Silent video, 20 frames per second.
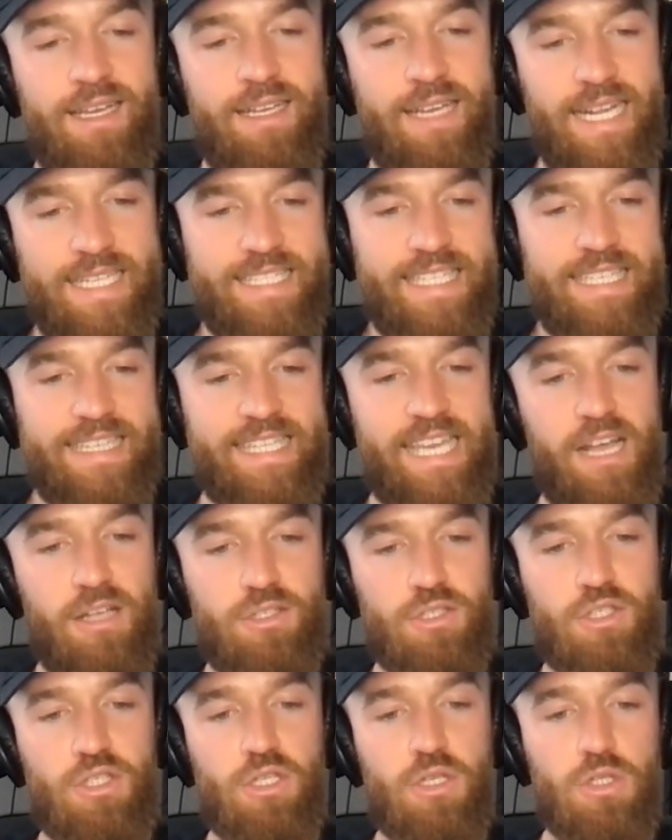
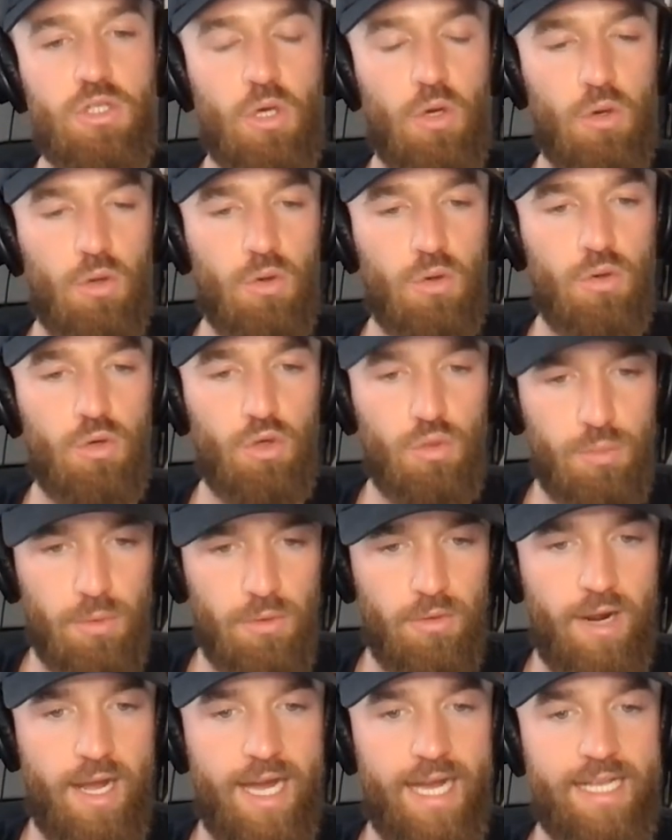19,002 total
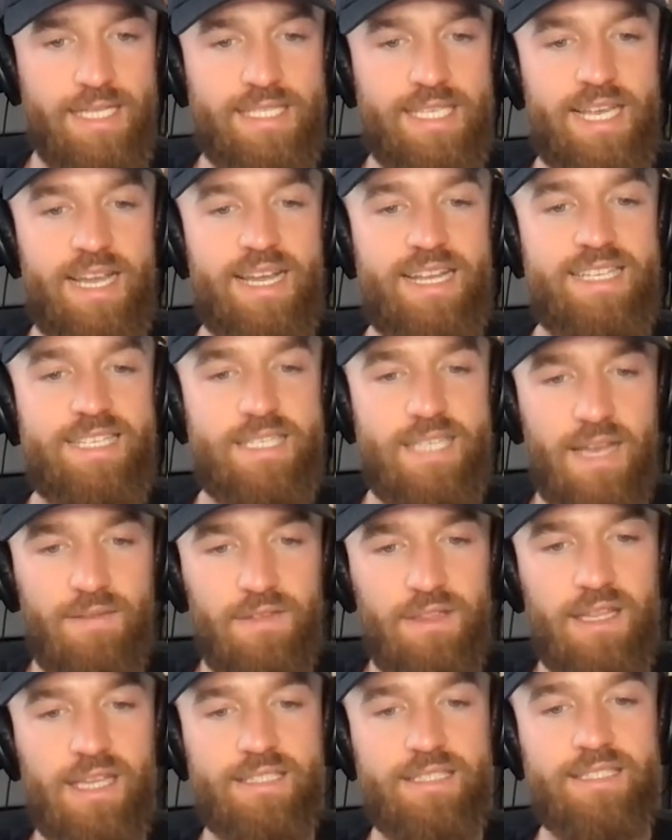Uber rides,
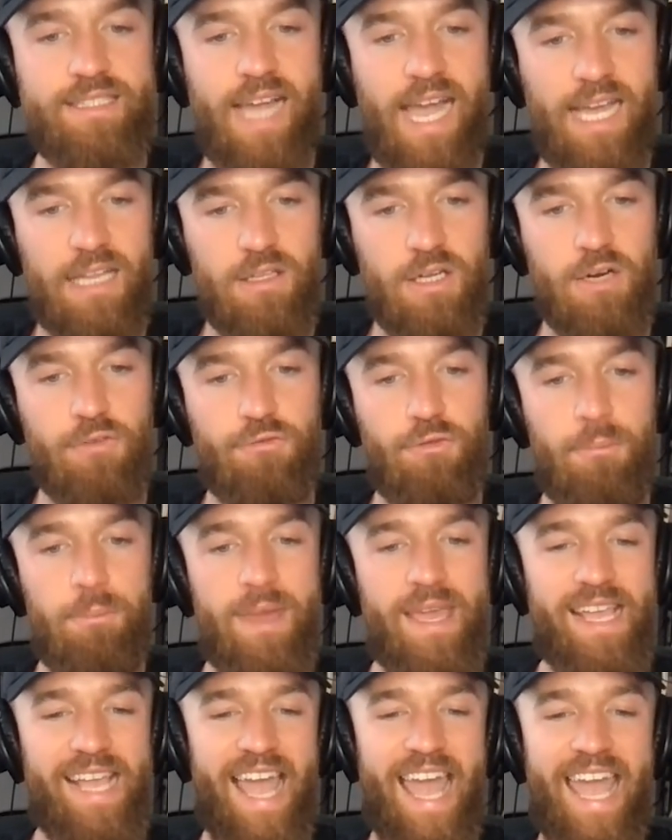7 lessons I learned from
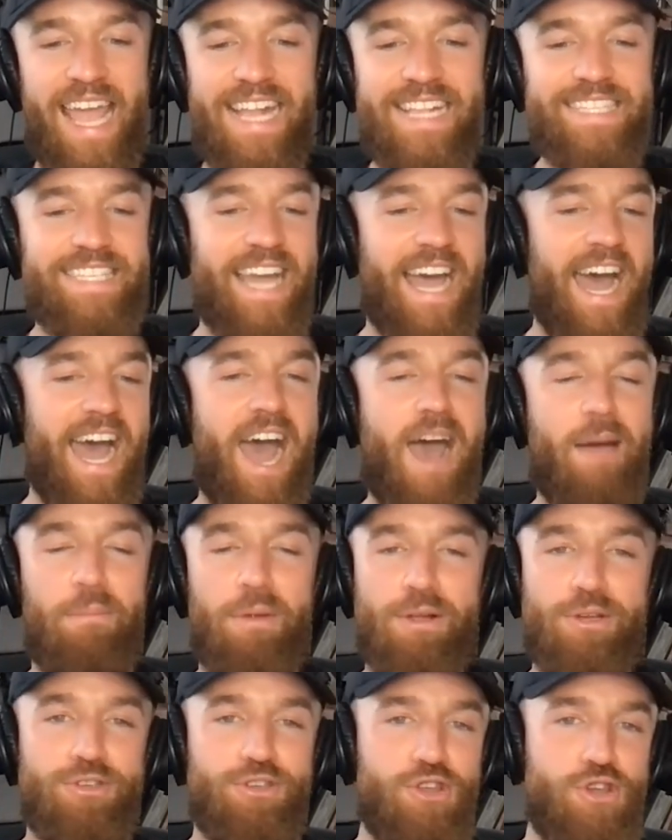being a
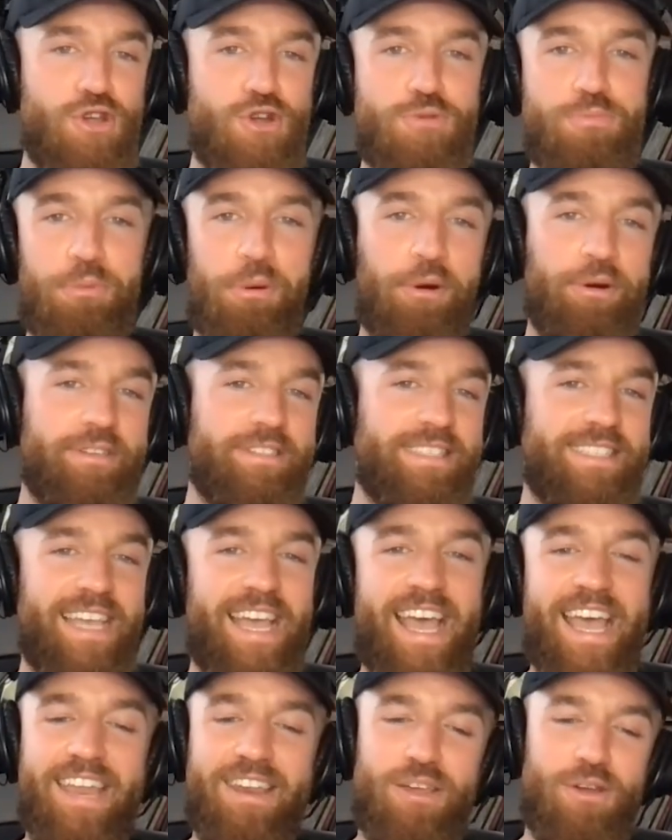top
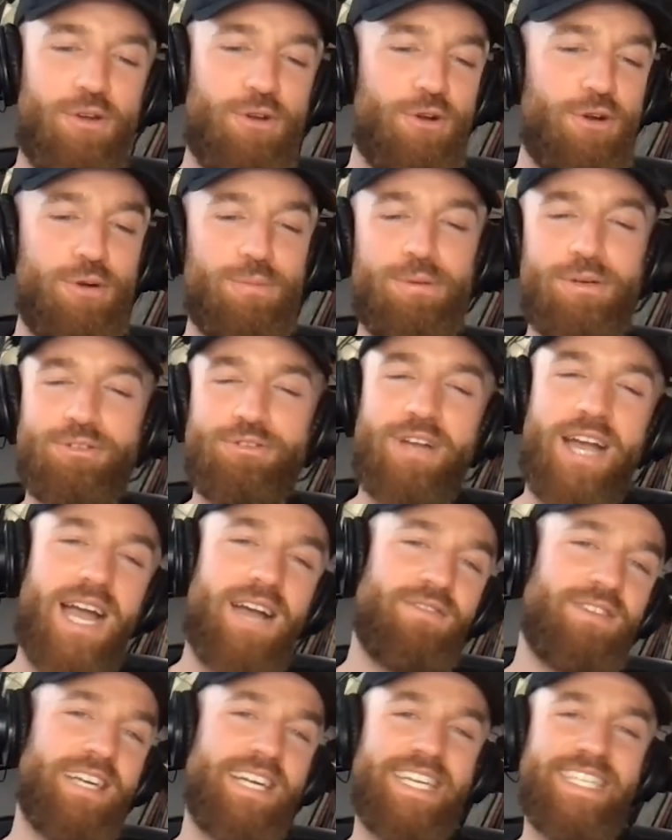2% Uber
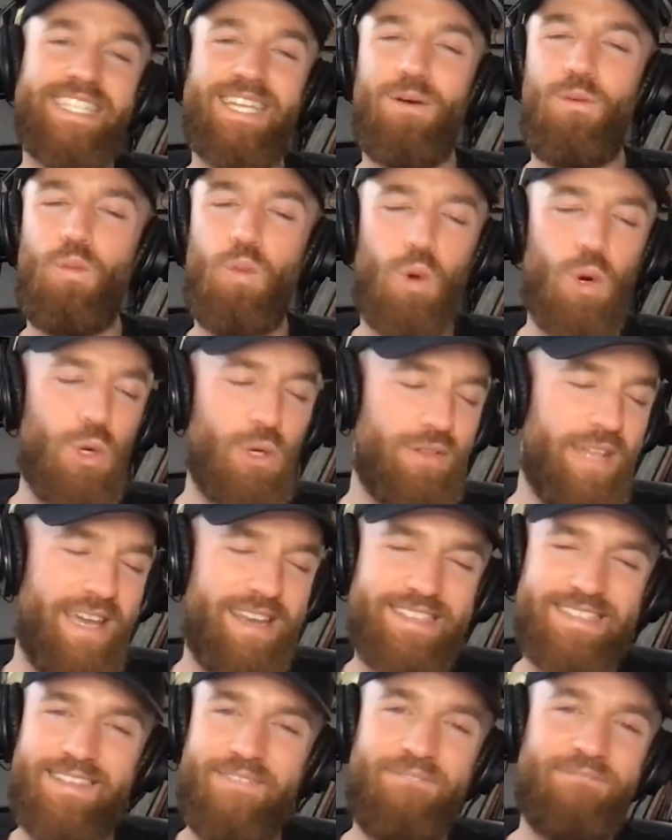driver in the world.
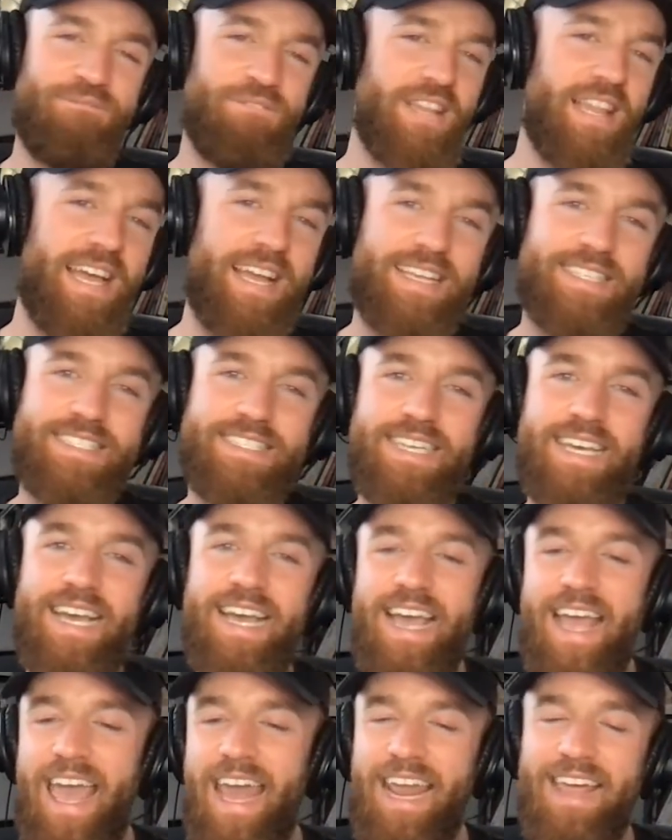That is a flex,
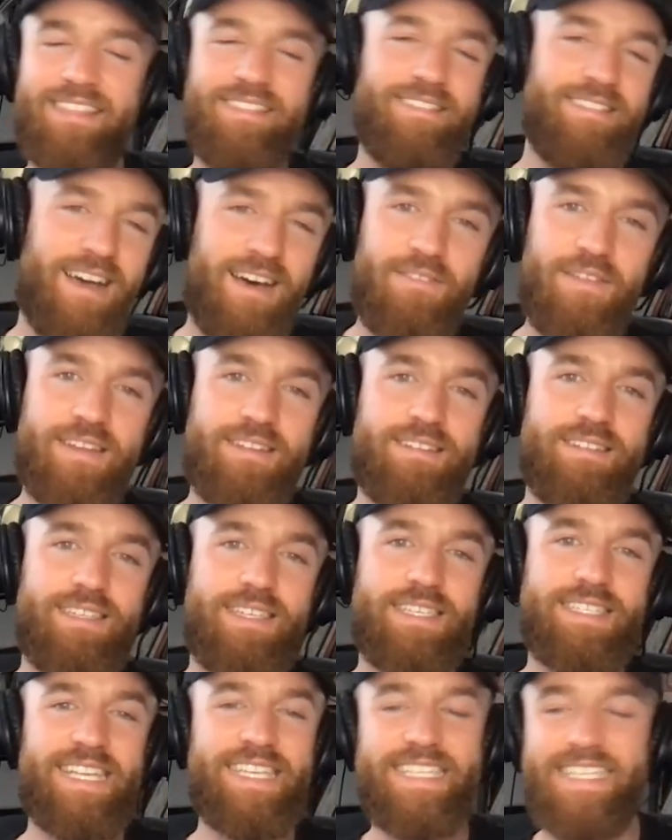and I love it
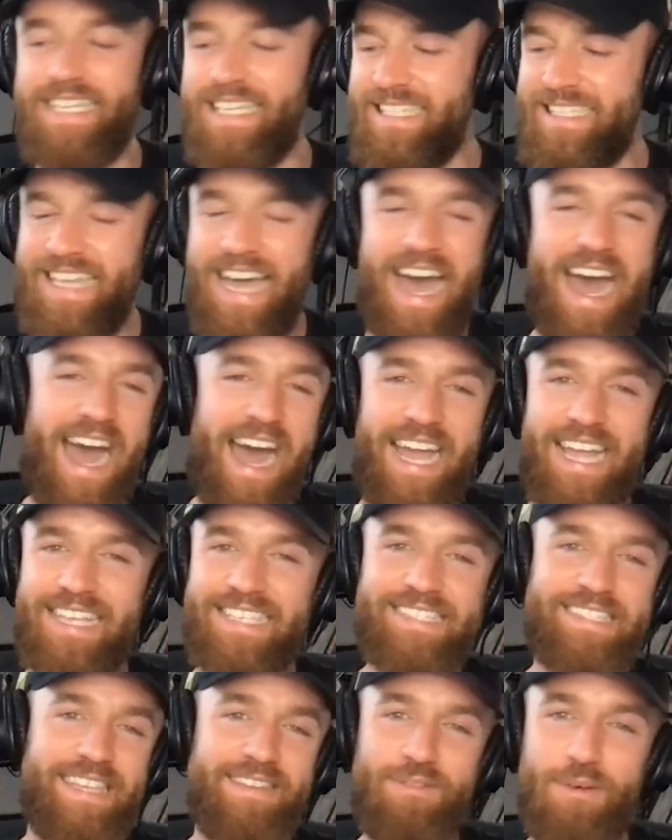because I did it at the
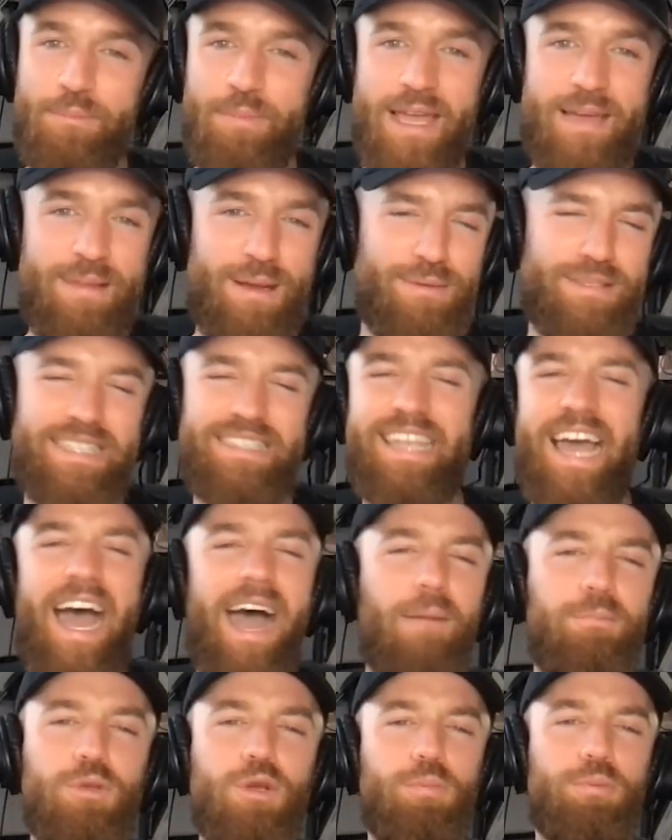highest level, baby. I was a
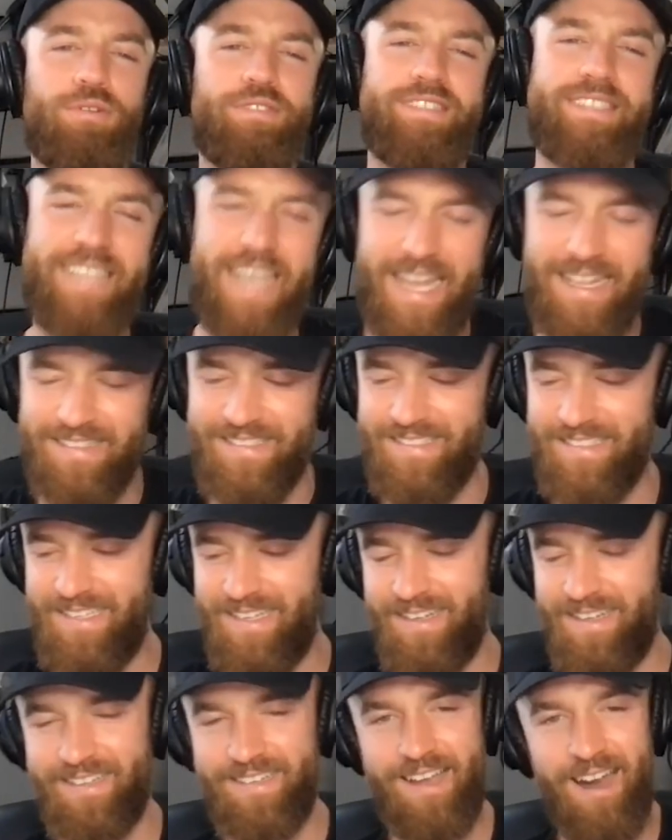top 2%.
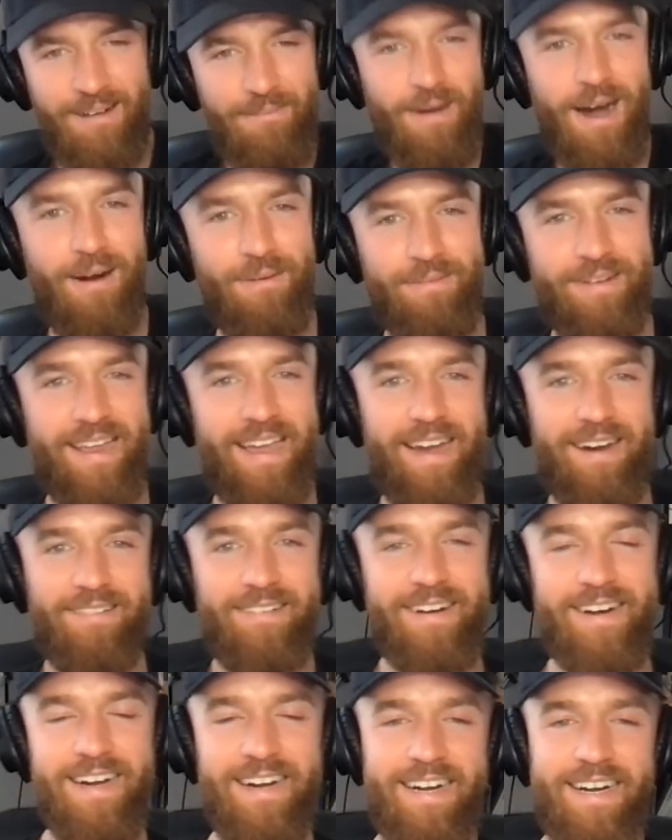Come on now.
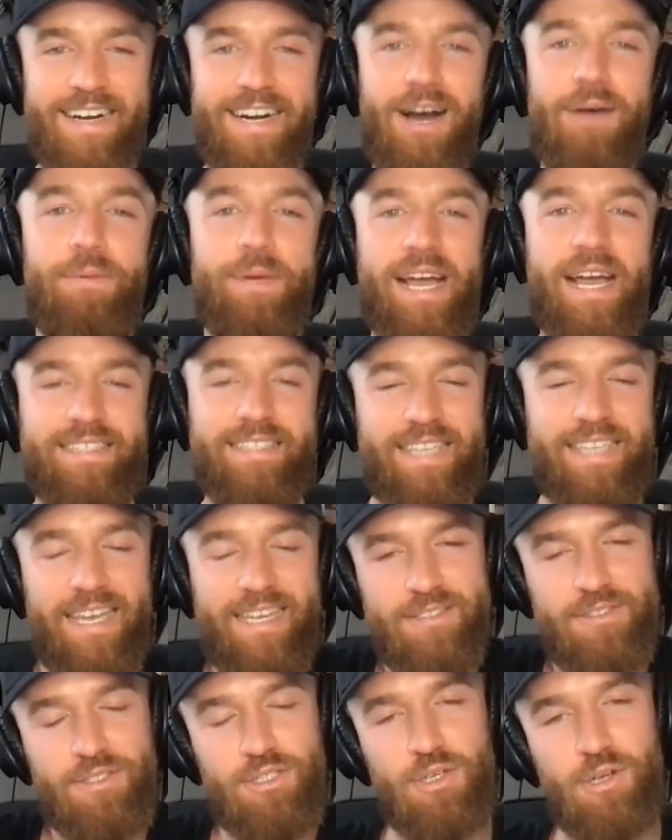Hope you guys and
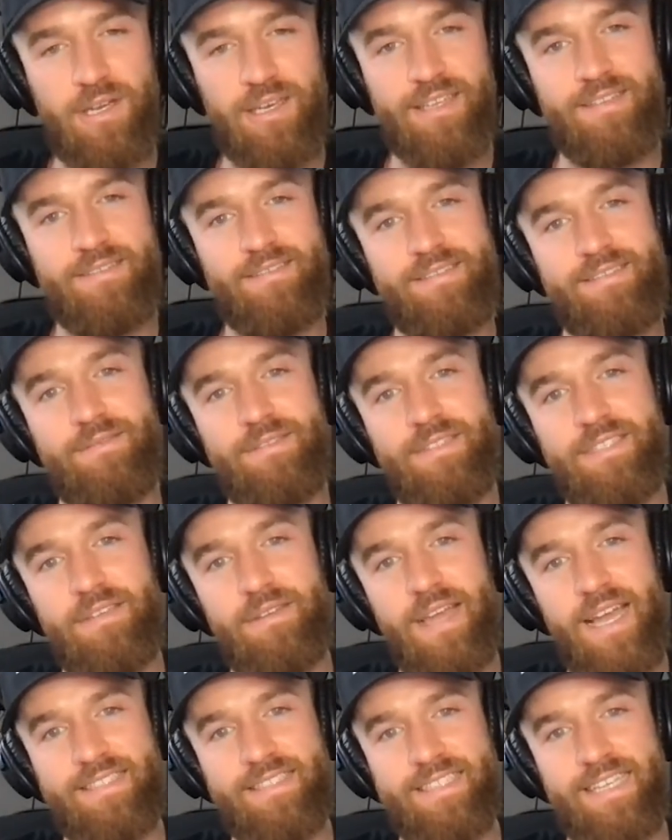gals enjoyed it. See
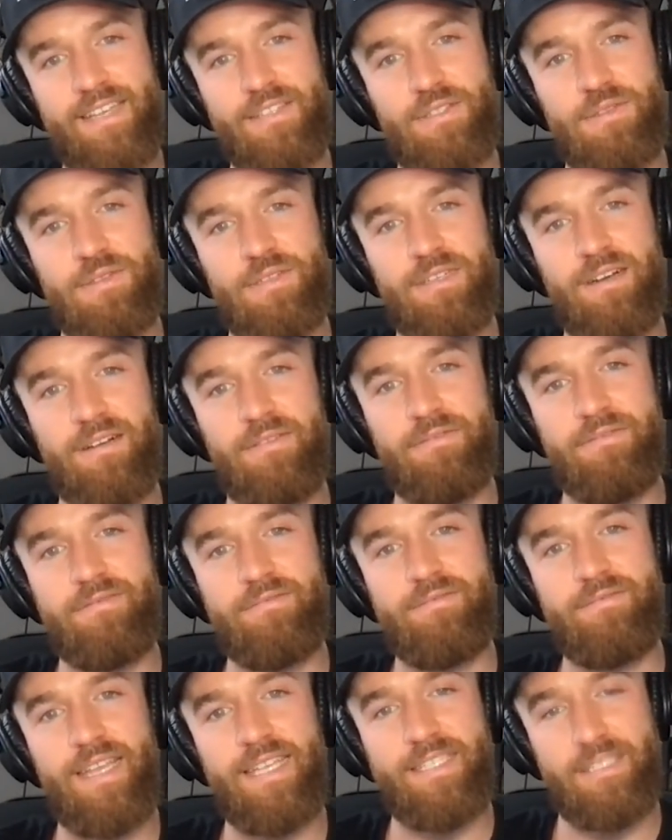you guys and gals soon enough.
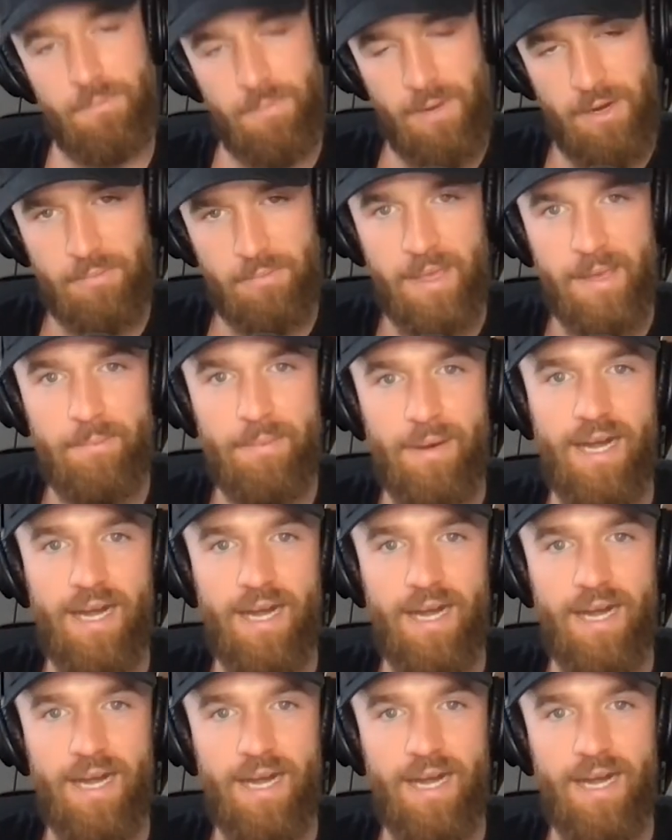It's the Bearded Man